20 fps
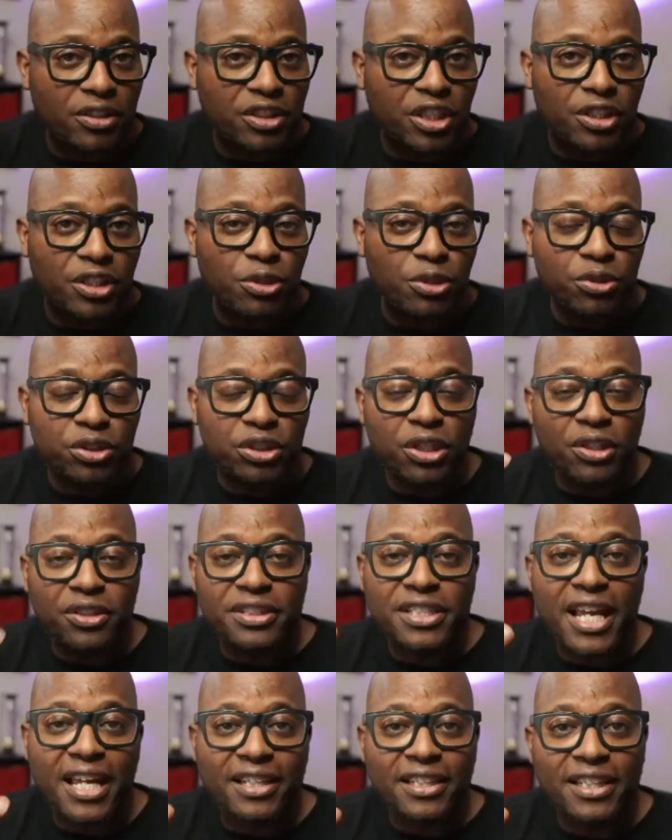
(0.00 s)
use certain
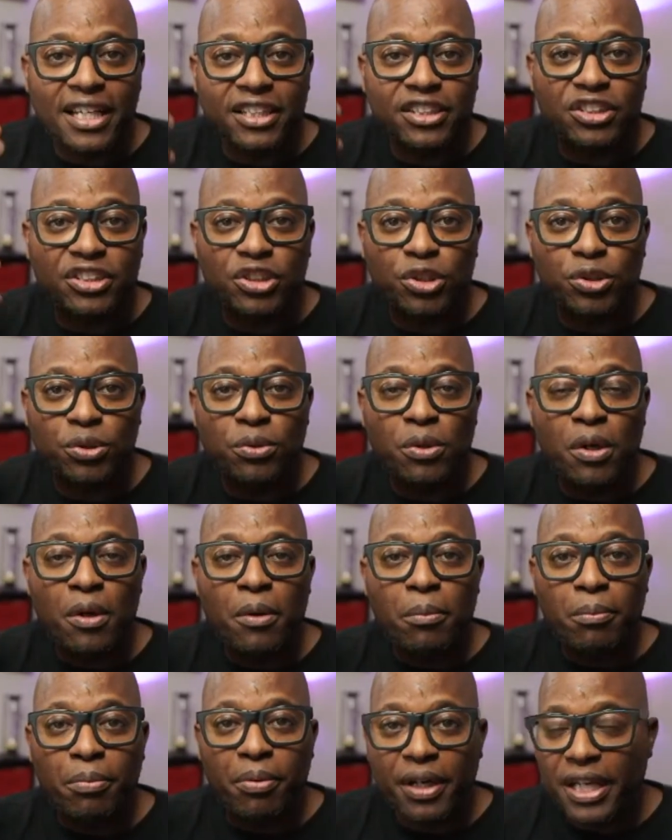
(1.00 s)
techniques to
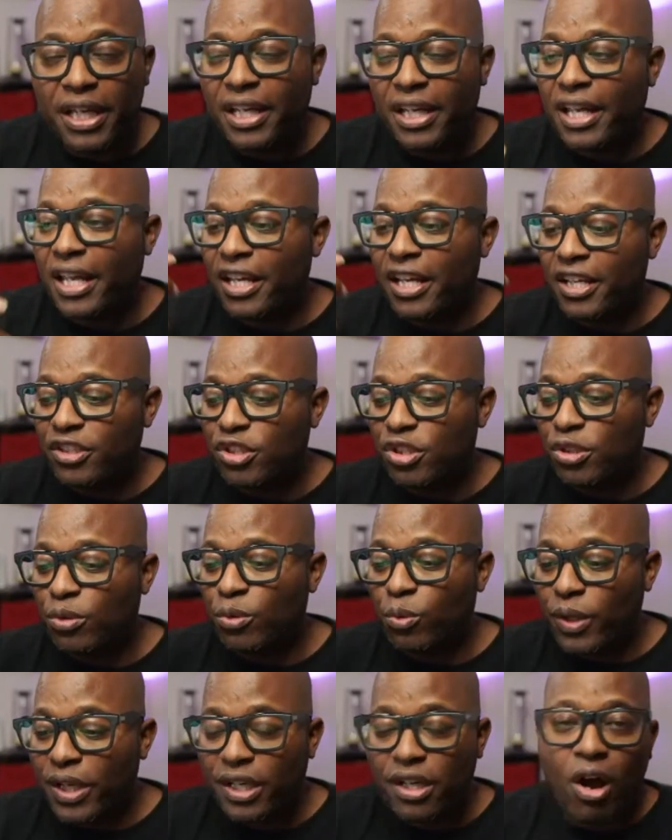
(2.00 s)
bring it into
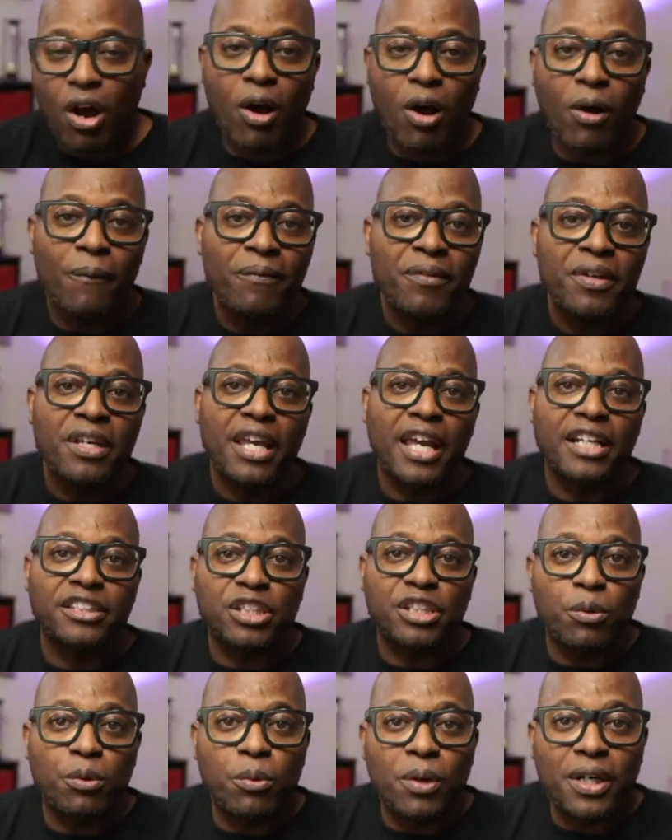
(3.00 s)
recall. And
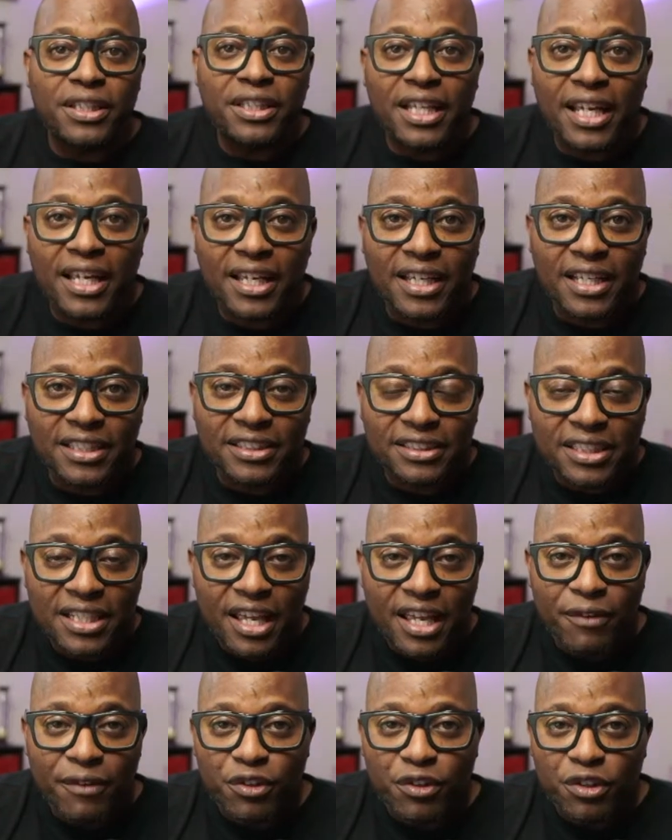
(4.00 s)
so one thing is,
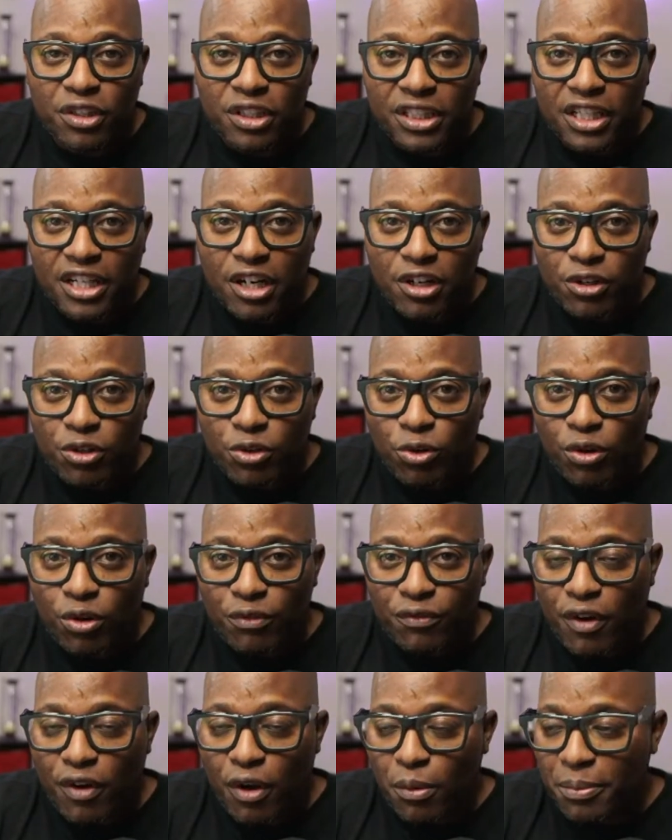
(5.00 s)
if you're looking at
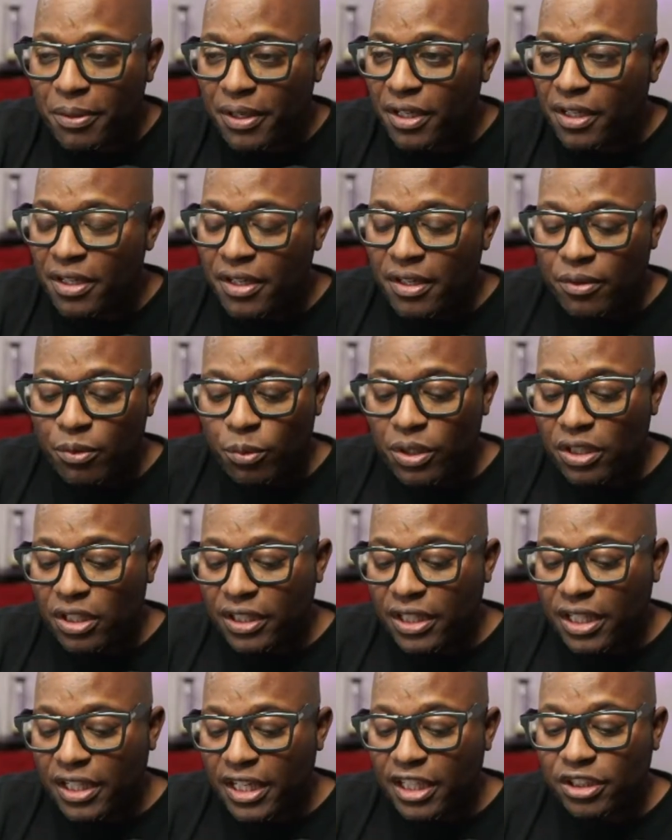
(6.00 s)
agoraphobia, we're
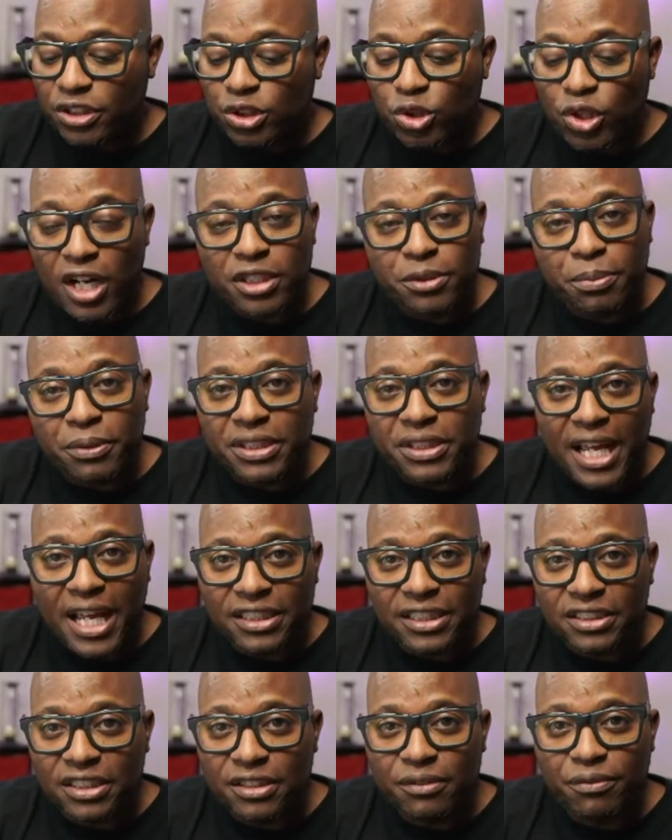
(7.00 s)
looking at
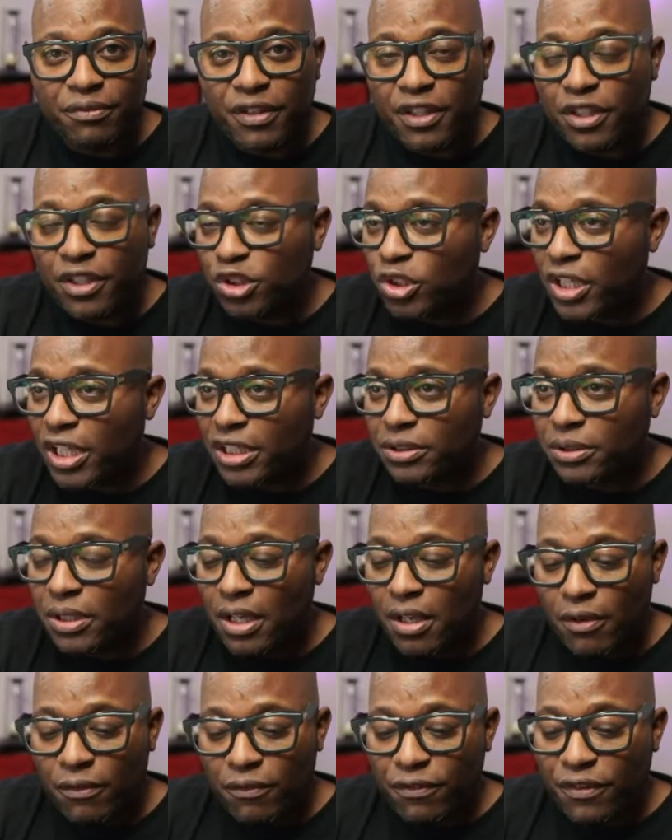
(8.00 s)
transportation,
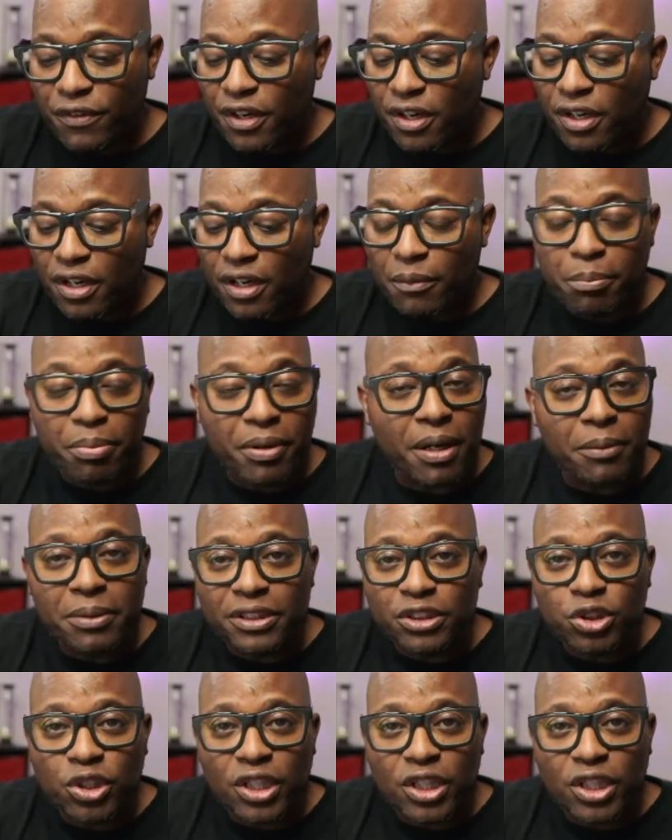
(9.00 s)
fear of public